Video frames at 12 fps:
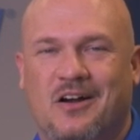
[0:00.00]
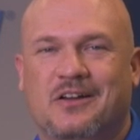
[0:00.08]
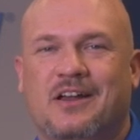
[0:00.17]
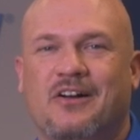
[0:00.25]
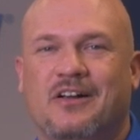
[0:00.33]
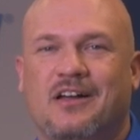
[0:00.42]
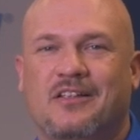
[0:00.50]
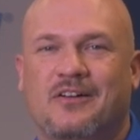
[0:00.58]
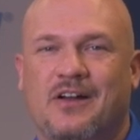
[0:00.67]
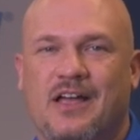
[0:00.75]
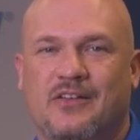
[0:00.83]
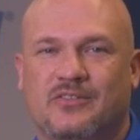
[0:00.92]
Our
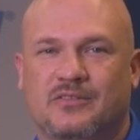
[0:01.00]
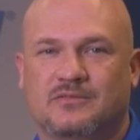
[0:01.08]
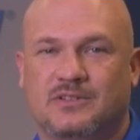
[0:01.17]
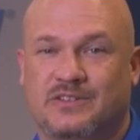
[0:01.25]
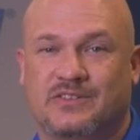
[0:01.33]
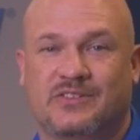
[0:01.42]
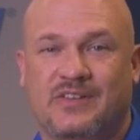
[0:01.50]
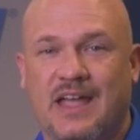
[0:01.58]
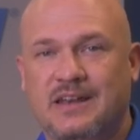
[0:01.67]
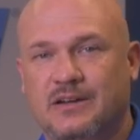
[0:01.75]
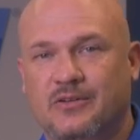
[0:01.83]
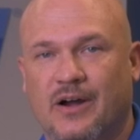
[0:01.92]
Keracolor S, which is a
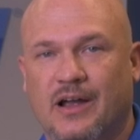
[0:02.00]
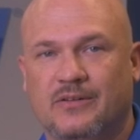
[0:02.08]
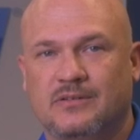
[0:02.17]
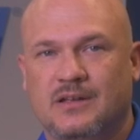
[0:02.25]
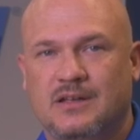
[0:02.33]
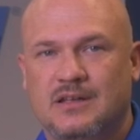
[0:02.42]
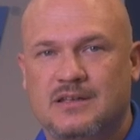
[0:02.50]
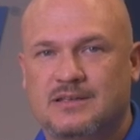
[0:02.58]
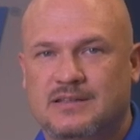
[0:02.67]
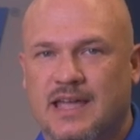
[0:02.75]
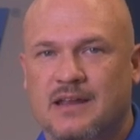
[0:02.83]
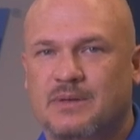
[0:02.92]
sanded grout,
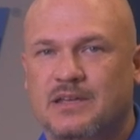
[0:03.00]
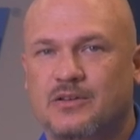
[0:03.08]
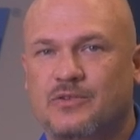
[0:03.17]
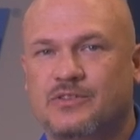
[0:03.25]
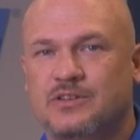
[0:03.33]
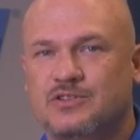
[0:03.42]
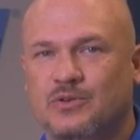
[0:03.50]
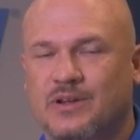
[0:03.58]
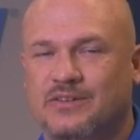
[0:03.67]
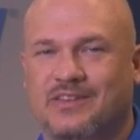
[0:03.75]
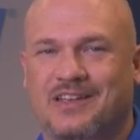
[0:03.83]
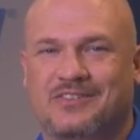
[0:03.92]
can't be used in
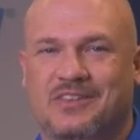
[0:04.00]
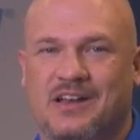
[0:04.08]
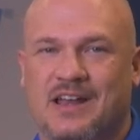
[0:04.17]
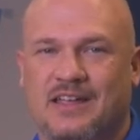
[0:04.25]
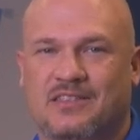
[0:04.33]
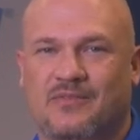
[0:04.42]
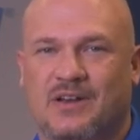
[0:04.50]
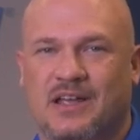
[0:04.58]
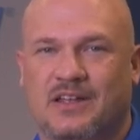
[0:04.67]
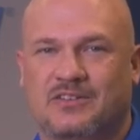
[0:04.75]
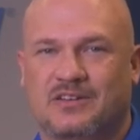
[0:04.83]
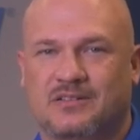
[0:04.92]
joints less than an 1/8 of an
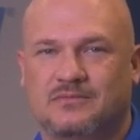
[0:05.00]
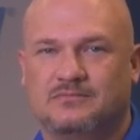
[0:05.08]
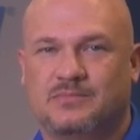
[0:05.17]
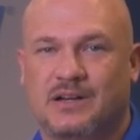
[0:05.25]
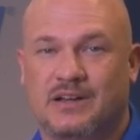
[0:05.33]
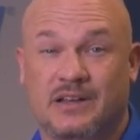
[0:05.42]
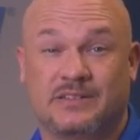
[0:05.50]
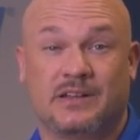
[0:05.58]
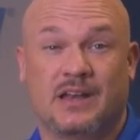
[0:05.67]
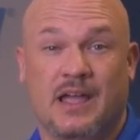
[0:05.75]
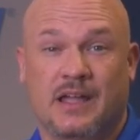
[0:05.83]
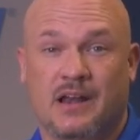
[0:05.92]
inch, but it
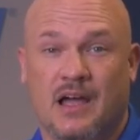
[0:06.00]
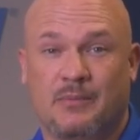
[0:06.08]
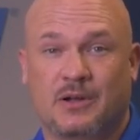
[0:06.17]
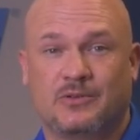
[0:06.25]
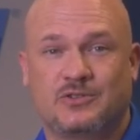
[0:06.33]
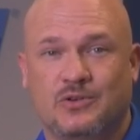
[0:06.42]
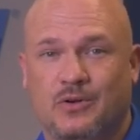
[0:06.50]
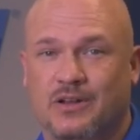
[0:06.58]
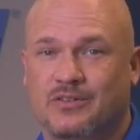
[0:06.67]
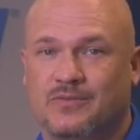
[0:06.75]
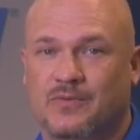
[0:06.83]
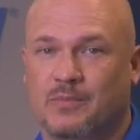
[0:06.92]
is an economical
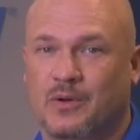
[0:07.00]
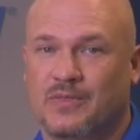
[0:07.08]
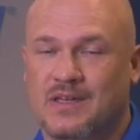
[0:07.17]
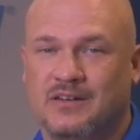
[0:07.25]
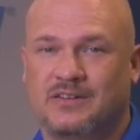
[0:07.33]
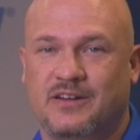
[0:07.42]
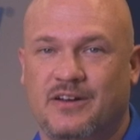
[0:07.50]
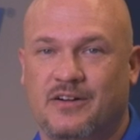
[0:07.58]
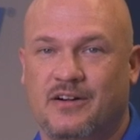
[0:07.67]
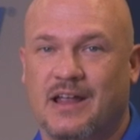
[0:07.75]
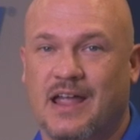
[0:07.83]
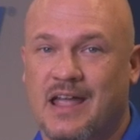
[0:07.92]
choice for both
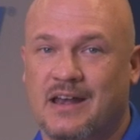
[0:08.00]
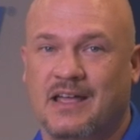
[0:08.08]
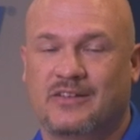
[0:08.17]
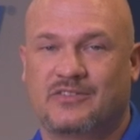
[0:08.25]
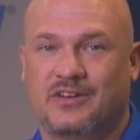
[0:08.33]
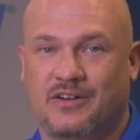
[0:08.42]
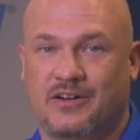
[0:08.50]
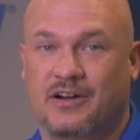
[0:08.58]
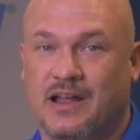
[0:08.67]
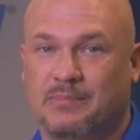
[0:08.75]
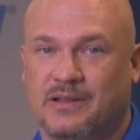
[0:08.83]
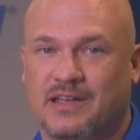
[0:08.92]
interior and
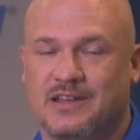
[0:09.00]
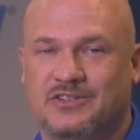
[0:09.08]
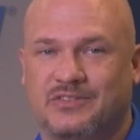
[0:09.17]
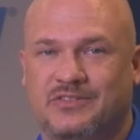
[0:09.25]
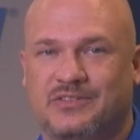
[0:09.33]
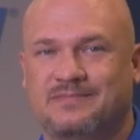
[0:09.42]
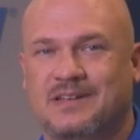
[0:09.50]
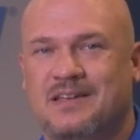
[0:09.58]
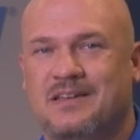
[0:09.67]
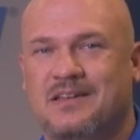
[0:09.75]
exterior applications.